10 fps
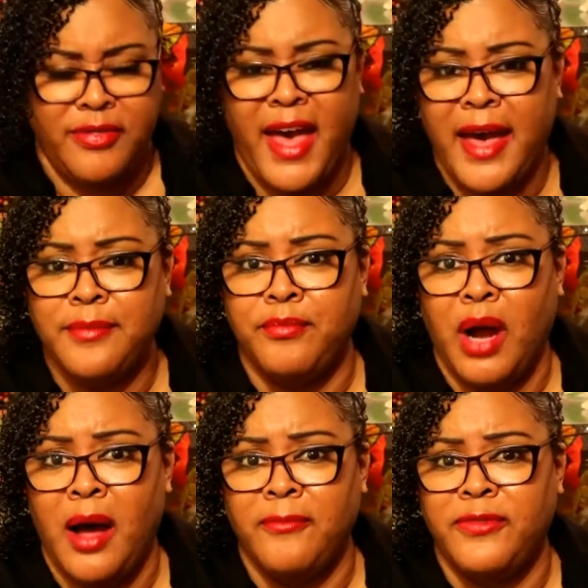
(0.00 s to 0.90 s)
that
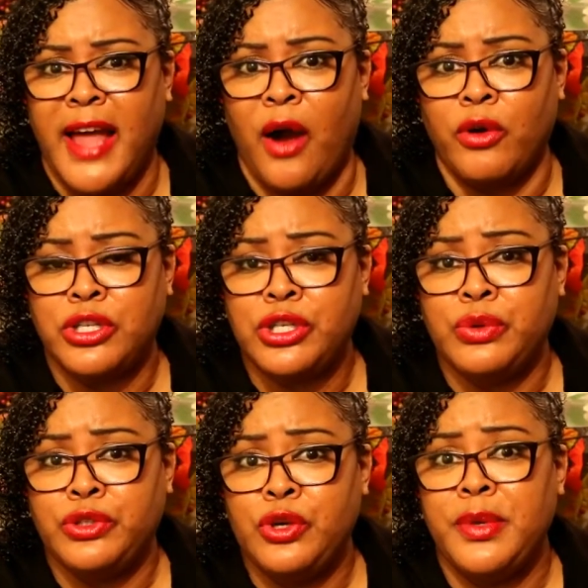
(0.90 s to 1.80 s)
um, flour
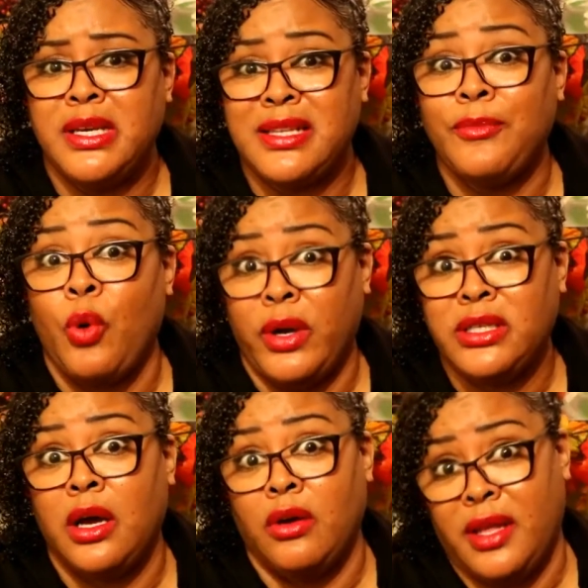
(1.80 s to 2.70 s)
soon too because i'm going
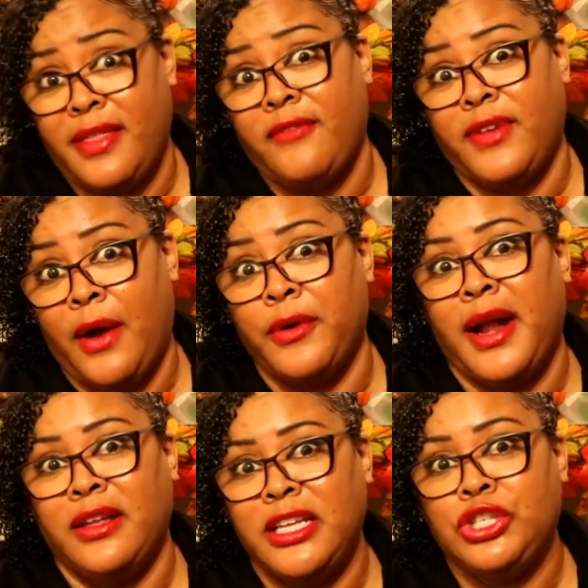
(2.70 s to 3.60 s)
to go get that flour
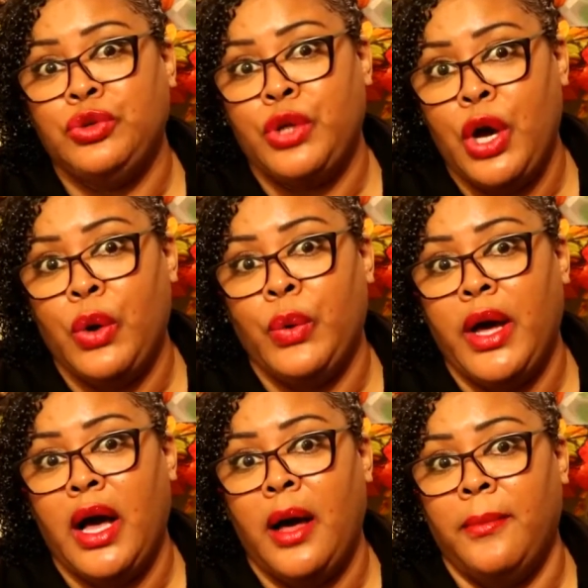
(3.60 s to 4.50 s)
and i'll let you know
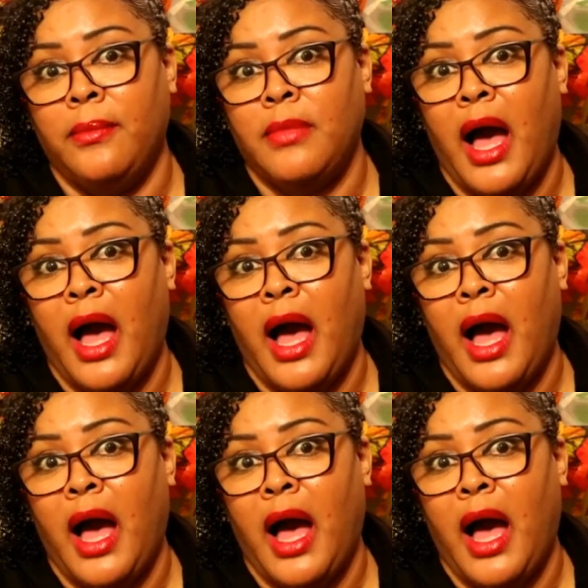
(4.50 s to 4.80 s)
um,